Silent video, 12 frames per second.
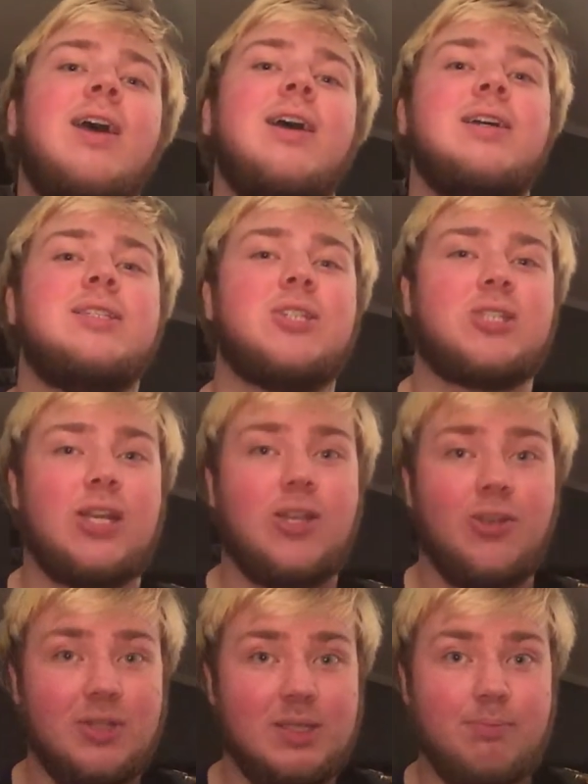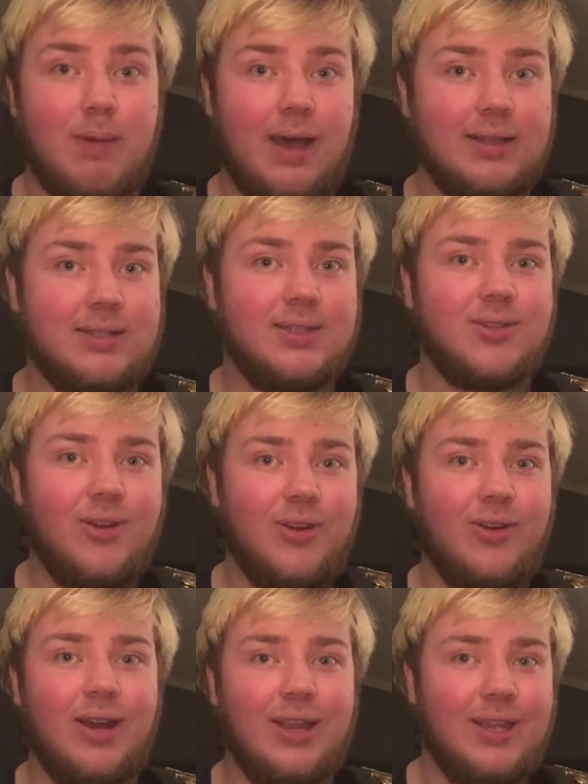such a good spot
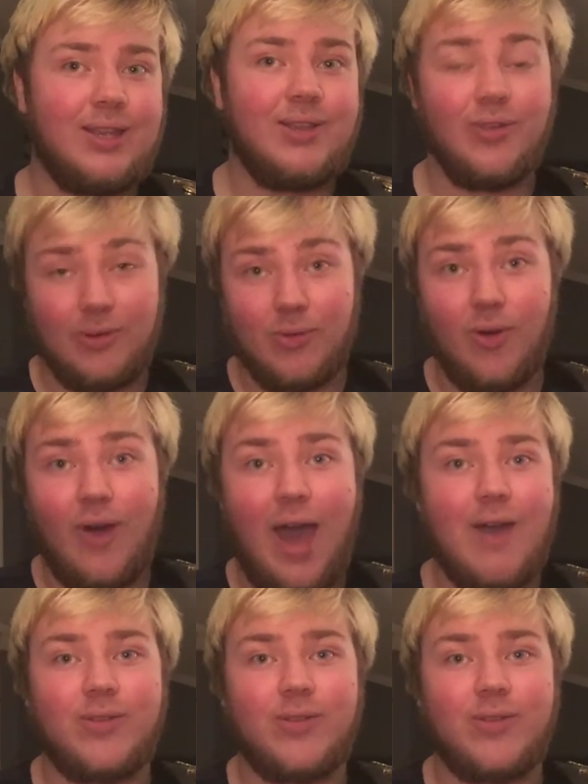during, the Raw after